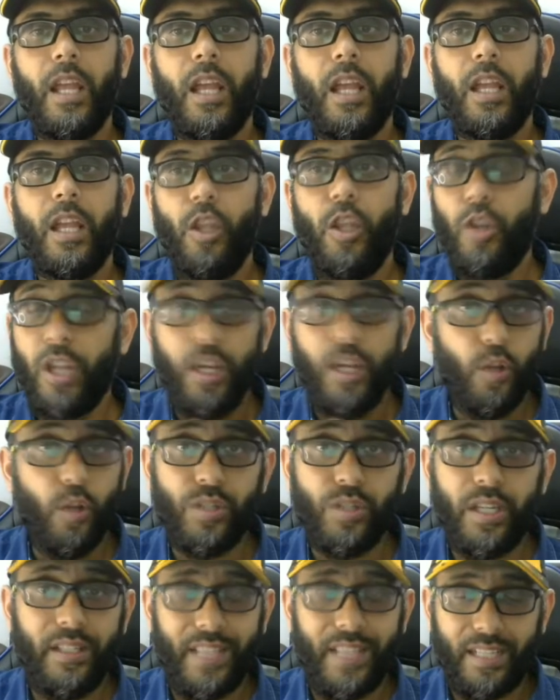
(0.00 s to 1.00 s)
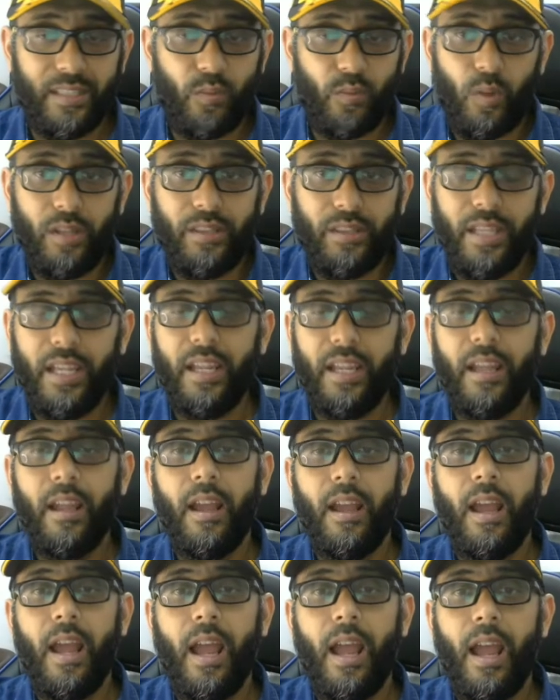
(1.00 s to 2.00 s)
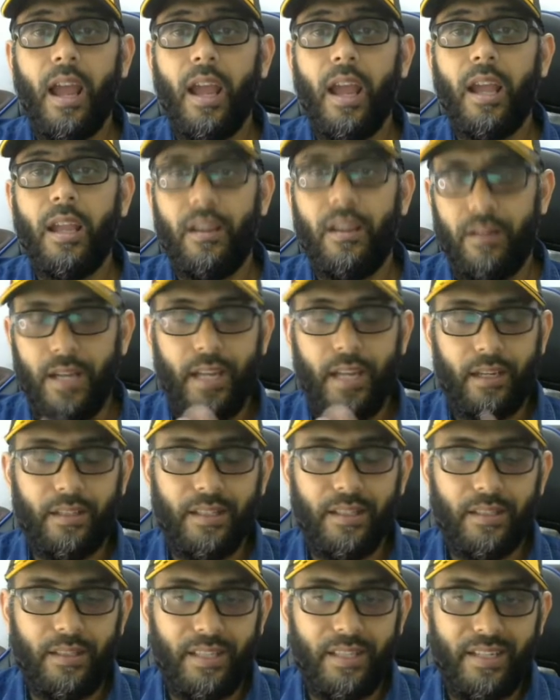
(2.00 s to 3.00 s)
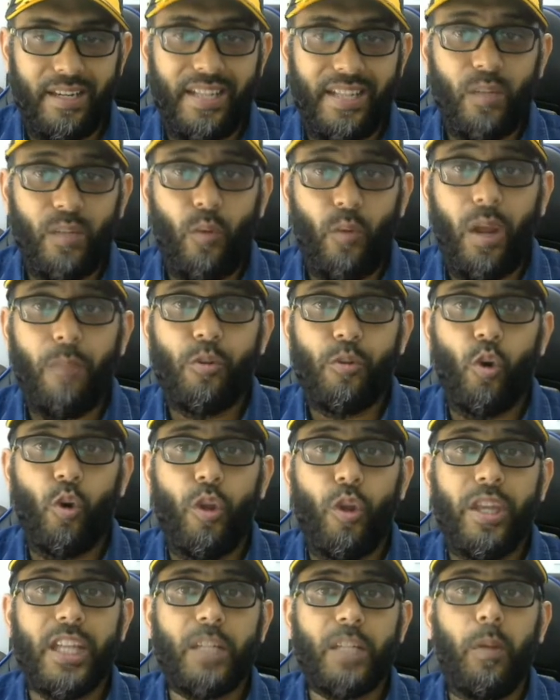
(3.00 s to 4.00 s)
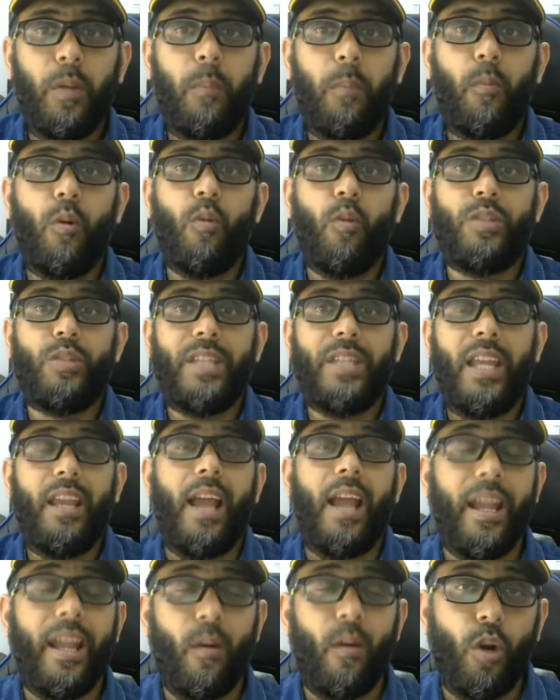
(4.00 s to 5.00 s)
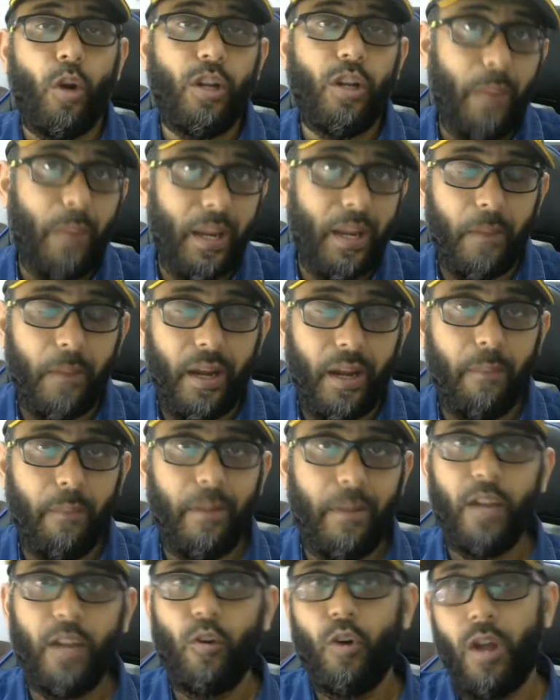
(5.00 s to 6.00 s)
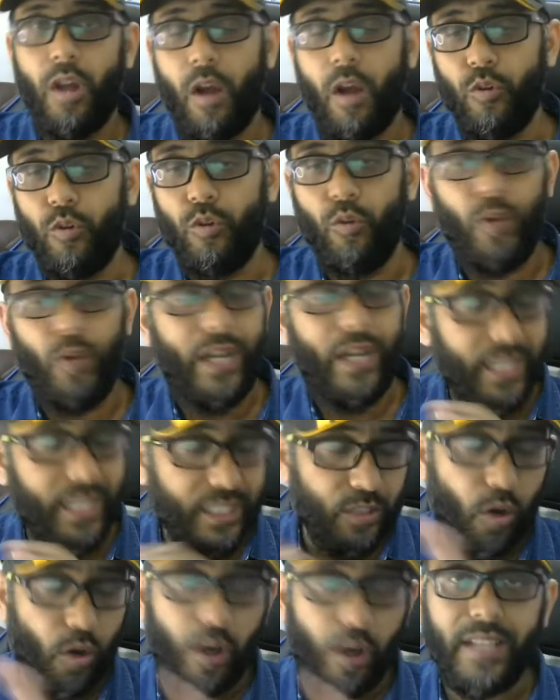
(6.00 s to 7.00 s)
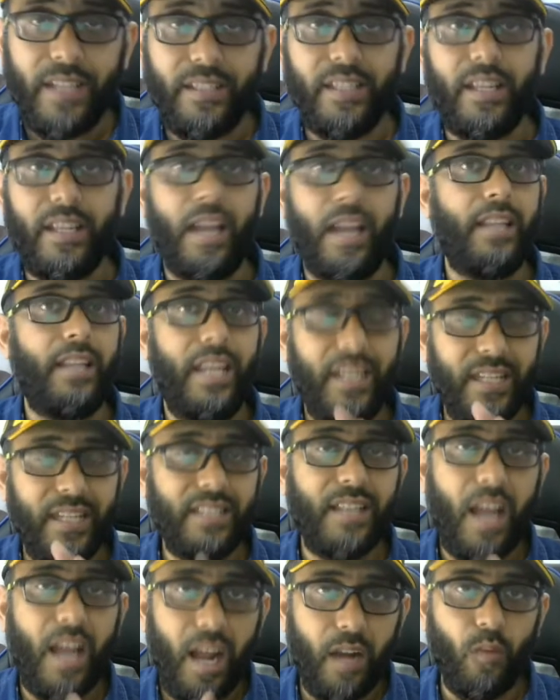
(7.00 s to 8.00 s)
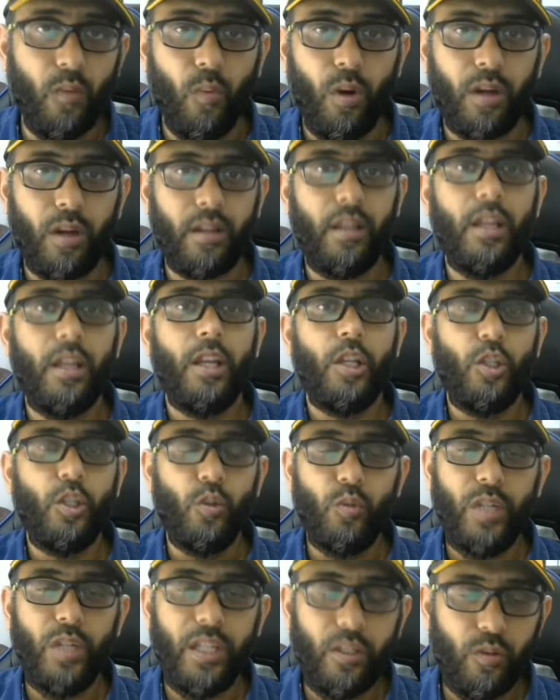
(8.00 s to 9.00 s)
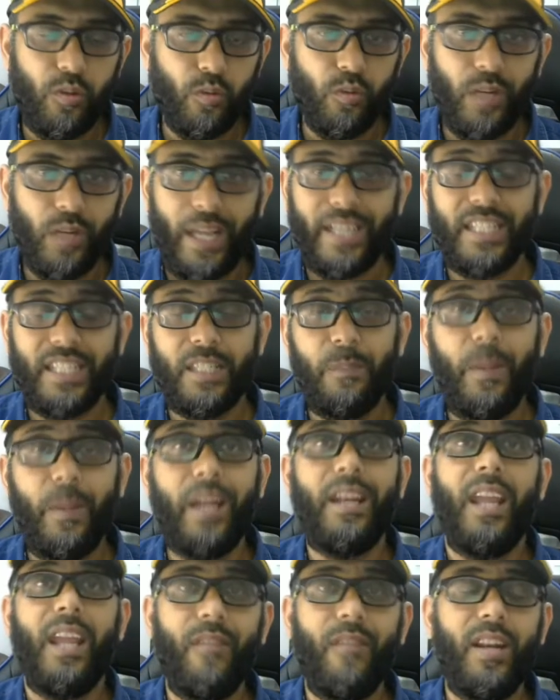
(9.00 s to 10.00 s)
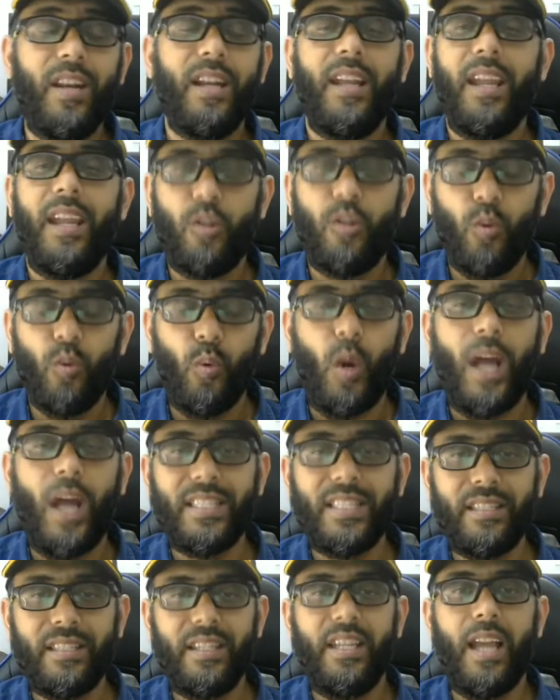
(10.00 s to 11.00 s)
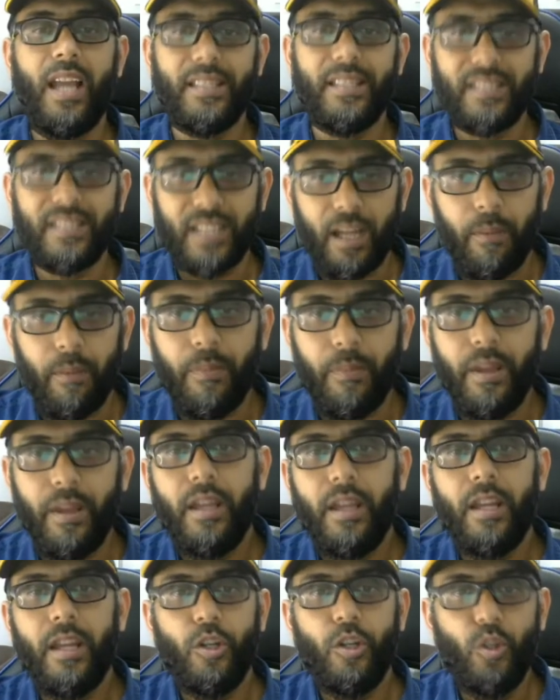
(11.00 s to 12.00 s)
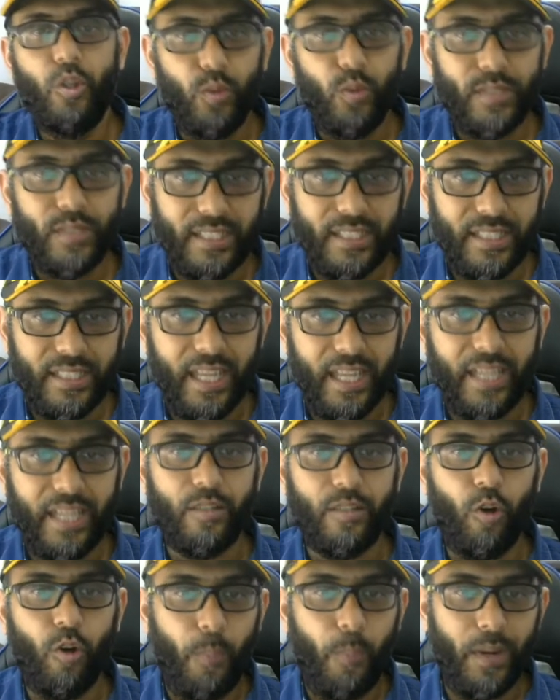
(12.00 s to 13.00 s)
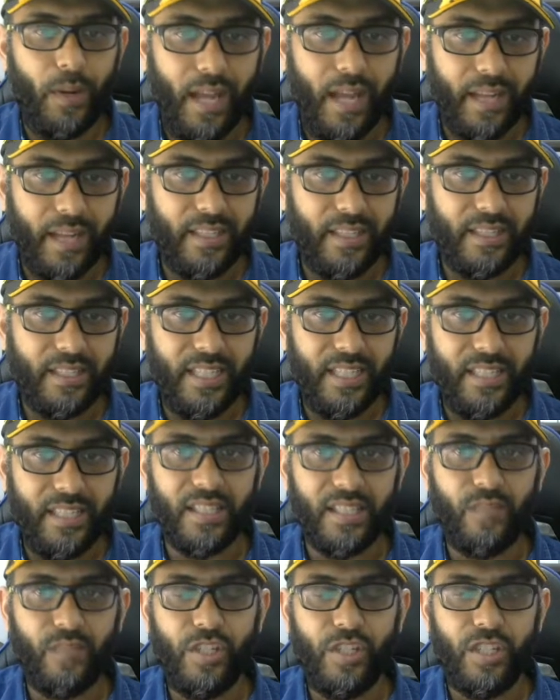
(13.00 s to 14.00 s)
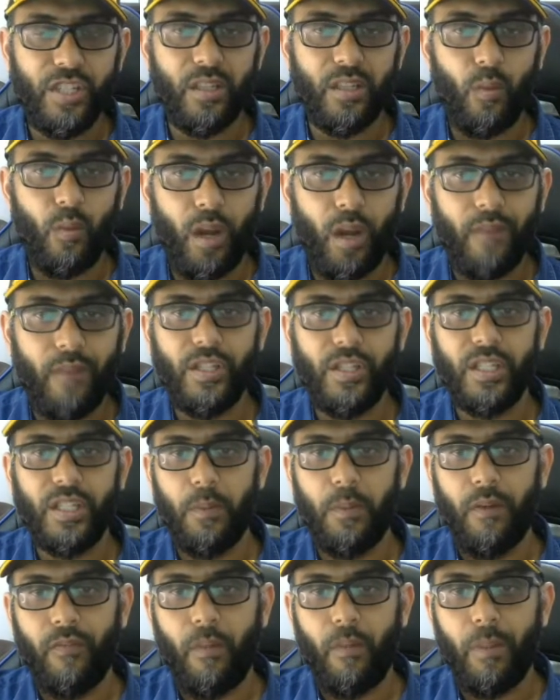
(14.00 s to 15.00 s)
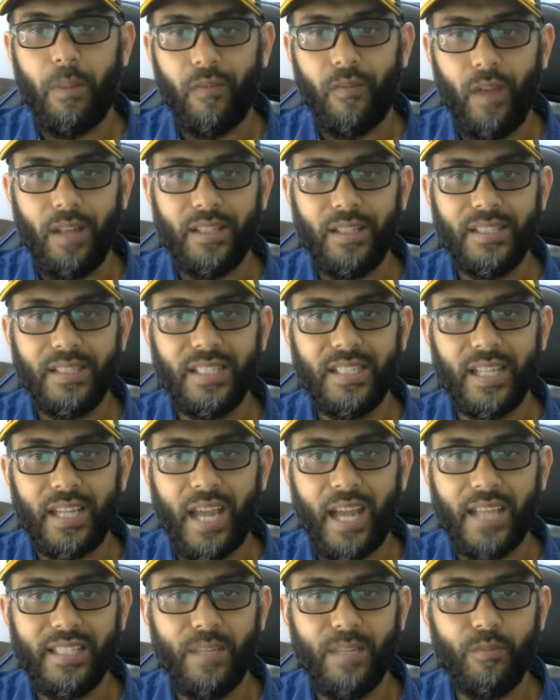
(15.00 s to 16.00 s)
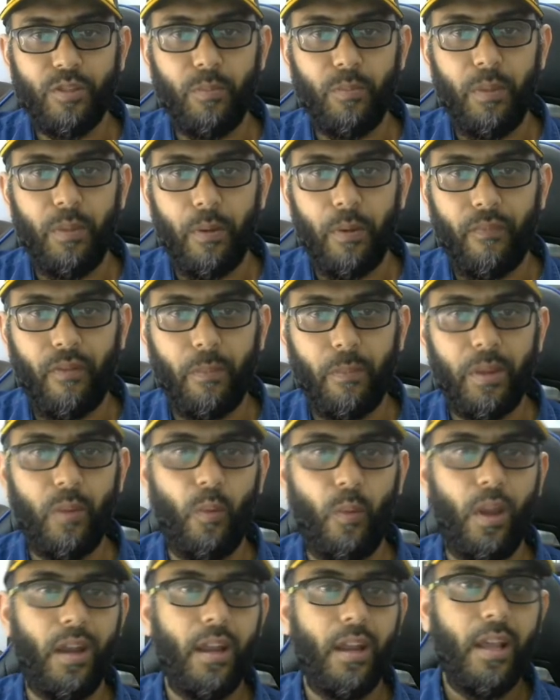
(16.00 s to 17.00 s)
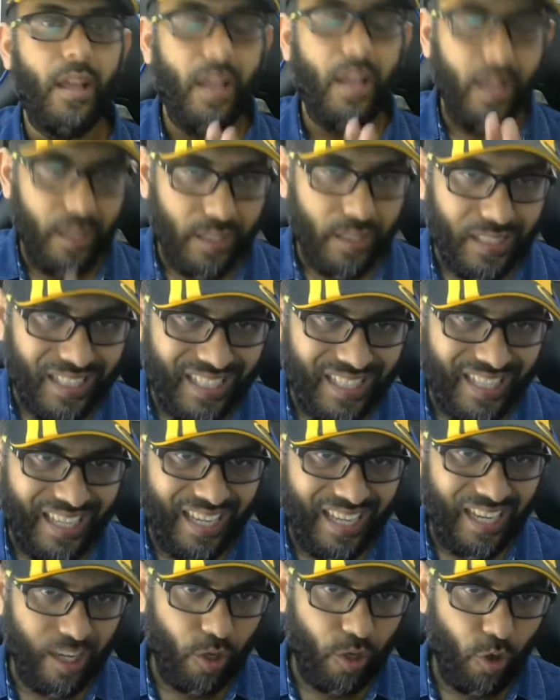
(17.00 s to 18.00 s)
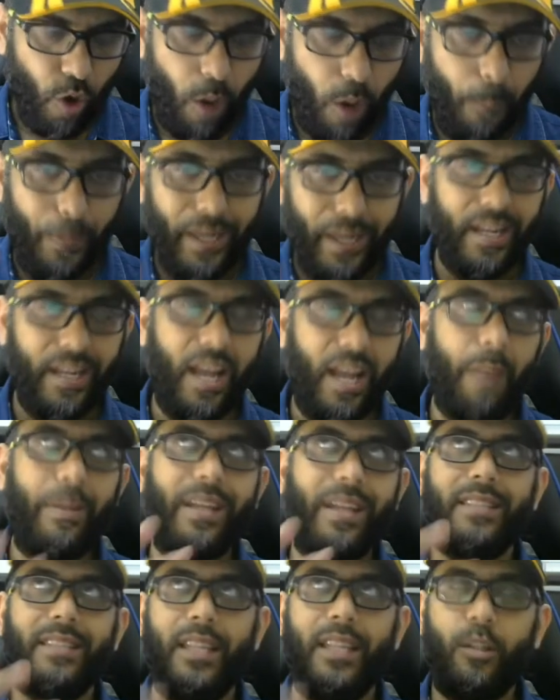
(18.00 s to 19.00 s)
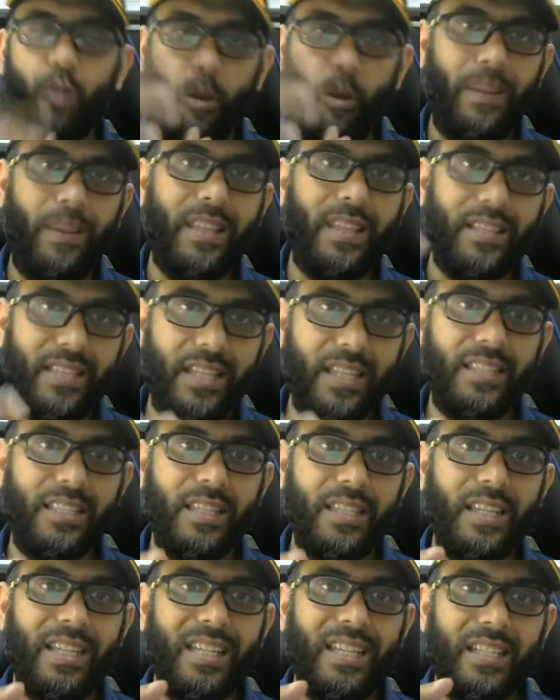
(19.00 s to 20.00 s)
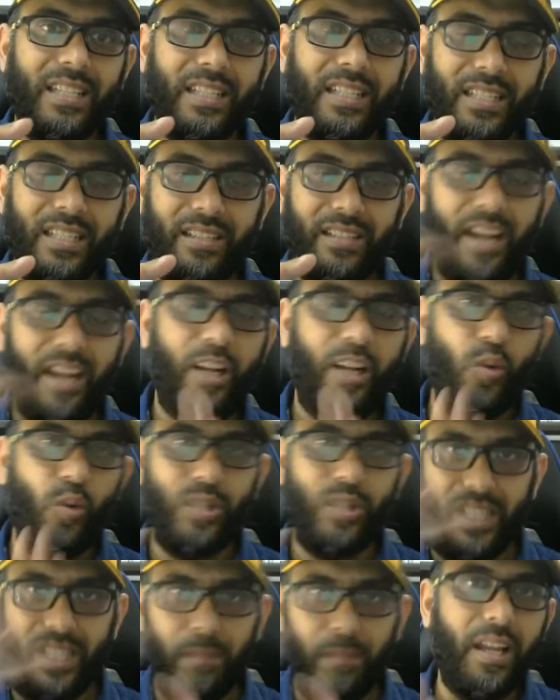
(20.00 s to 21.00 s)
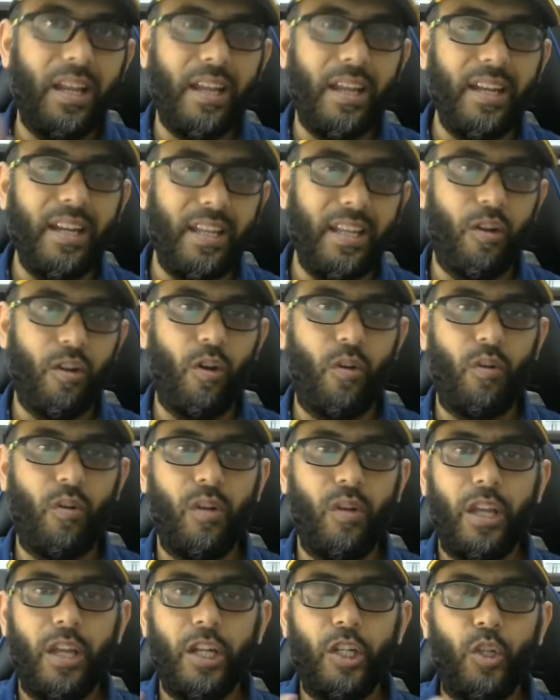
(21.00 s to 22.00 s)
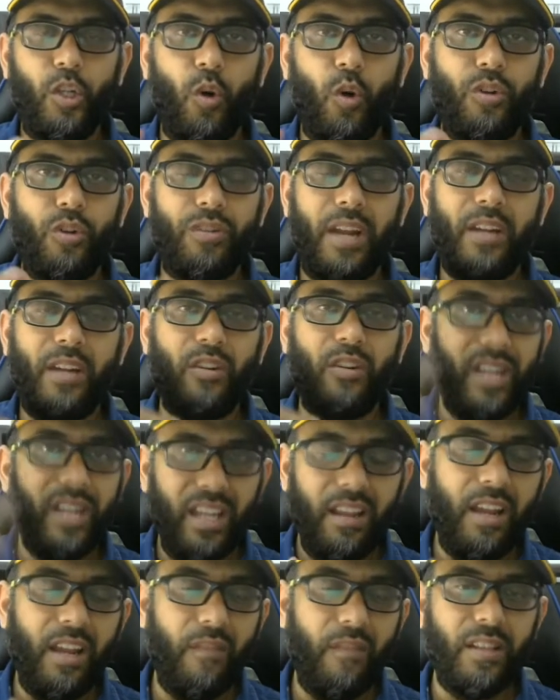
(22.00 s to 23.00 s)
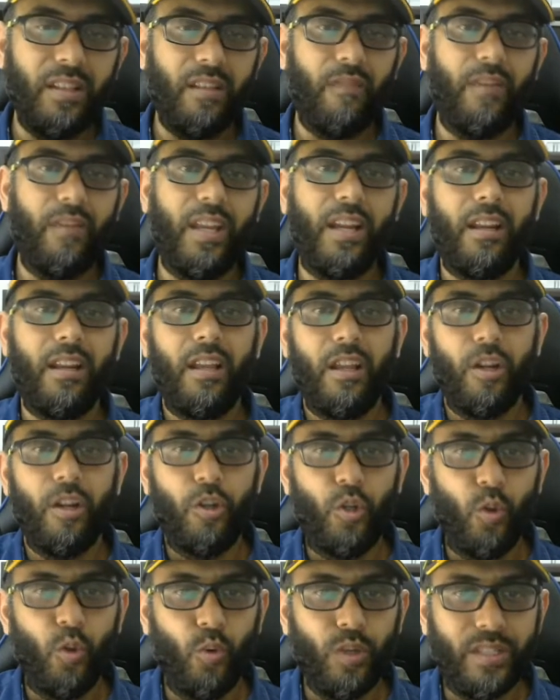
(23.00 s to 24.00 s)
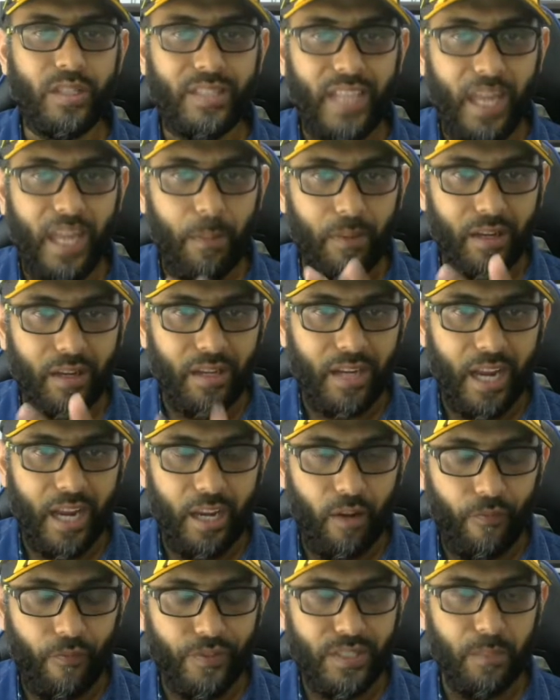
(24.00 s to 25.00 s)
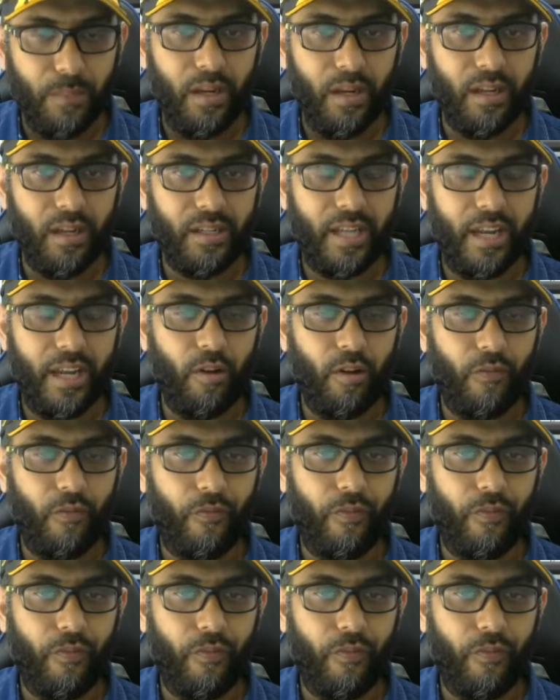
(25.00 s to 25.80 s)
you can use it. That's one thing. Like, the reason why I'm showing is people who say I want to make money but I don't know how to do it. Is not easy, guys. It is hard work. You need to like spend every day 2 hours, 3 hours, come do such gigs, open like this, see this, which is the one which is performing well. This is a guy seems to be performing well. Copy it. I mean, it's a copy in the sense, try to do similarly, don't try to reinvent the wheel. Do the same kind of similar kind of